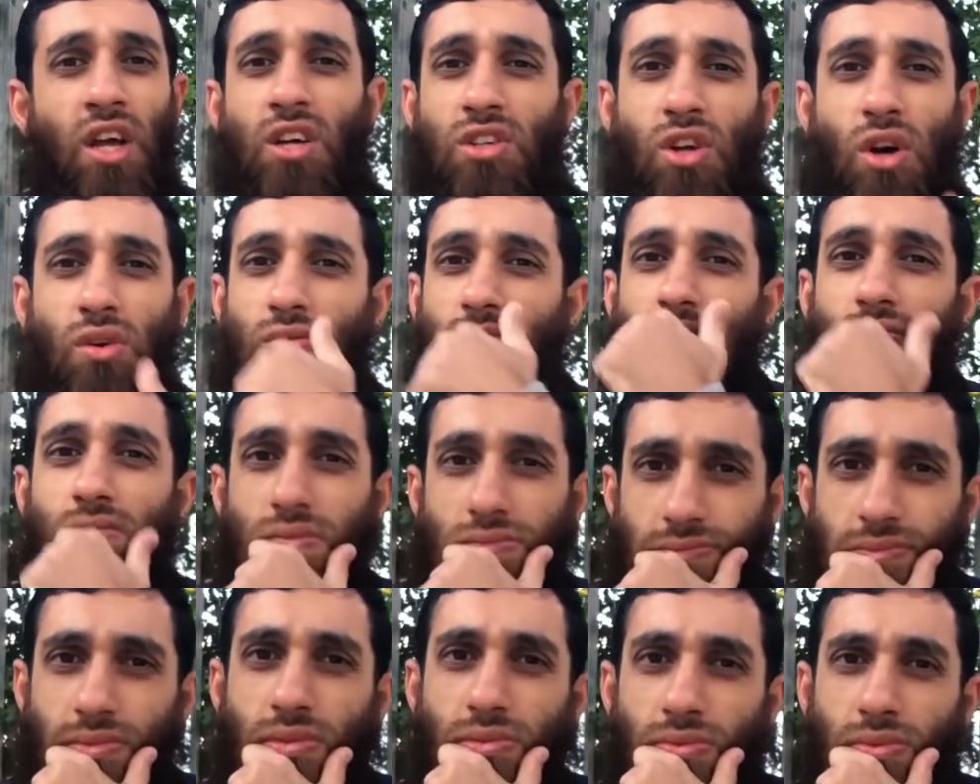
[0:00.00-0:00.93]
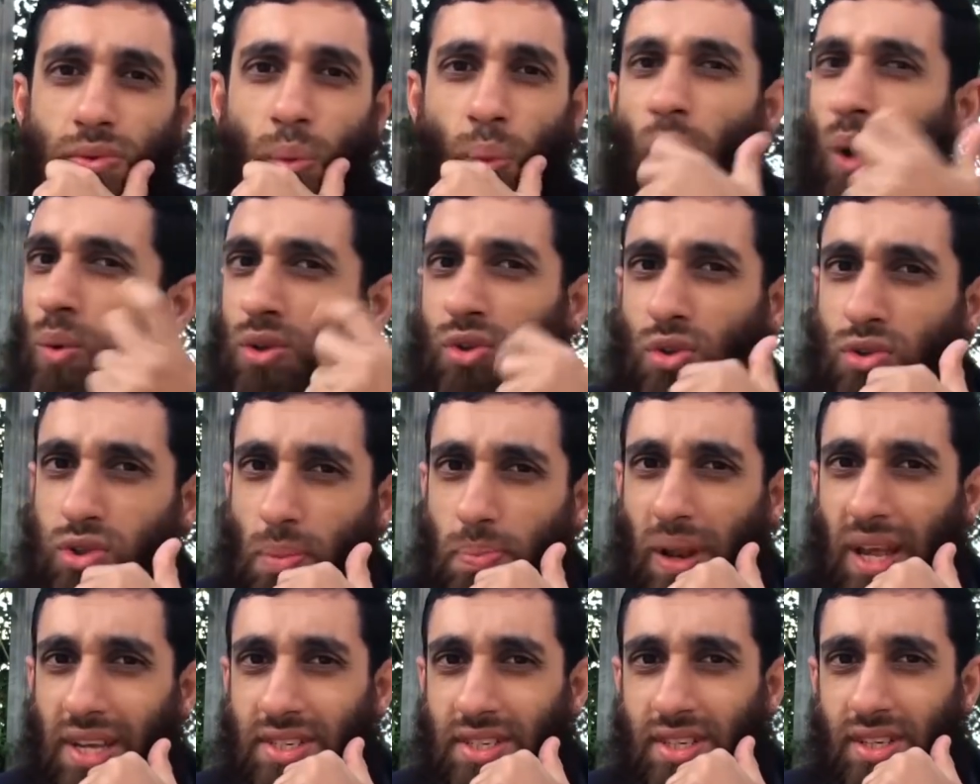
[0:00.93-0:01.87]
So what was also
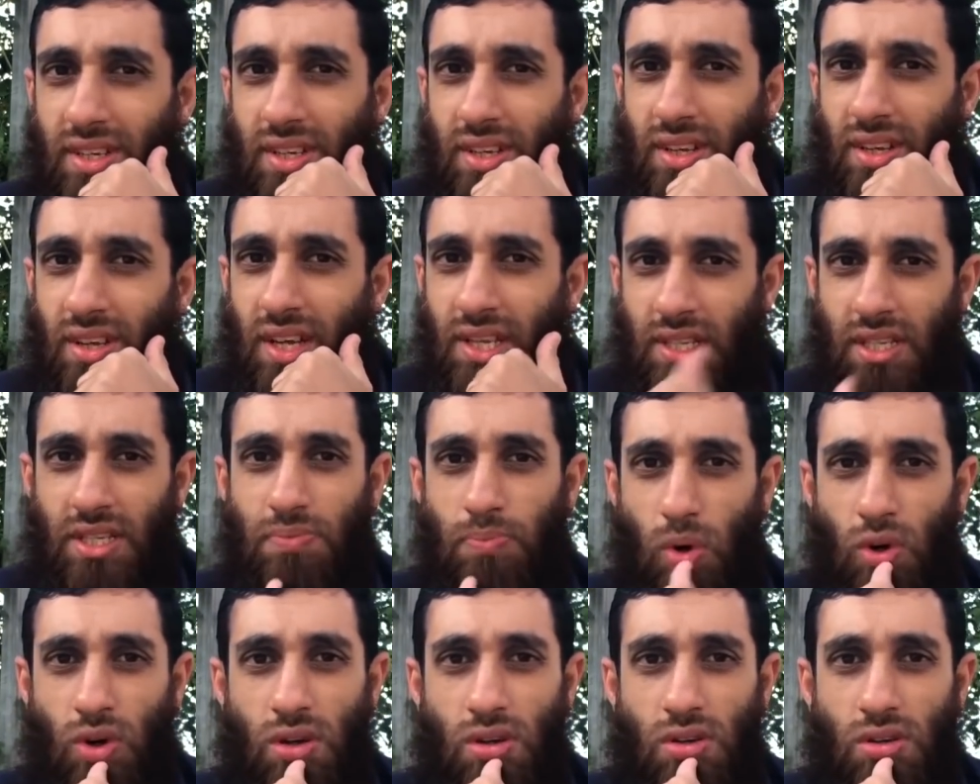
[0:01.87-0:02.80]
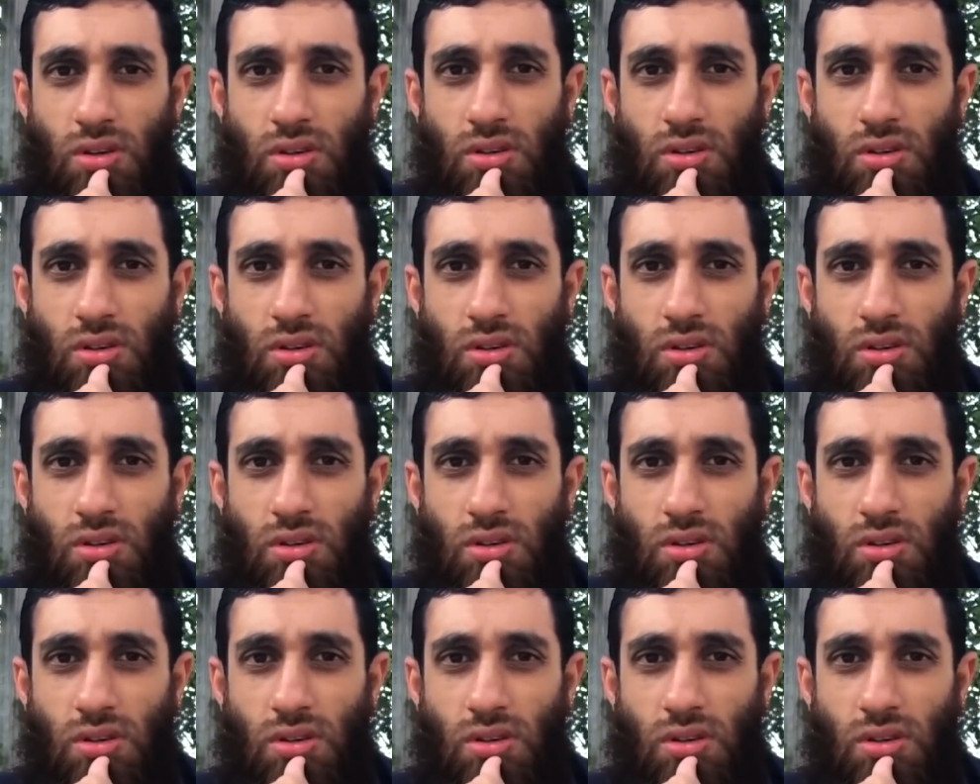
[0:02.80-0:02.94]
placed in this book?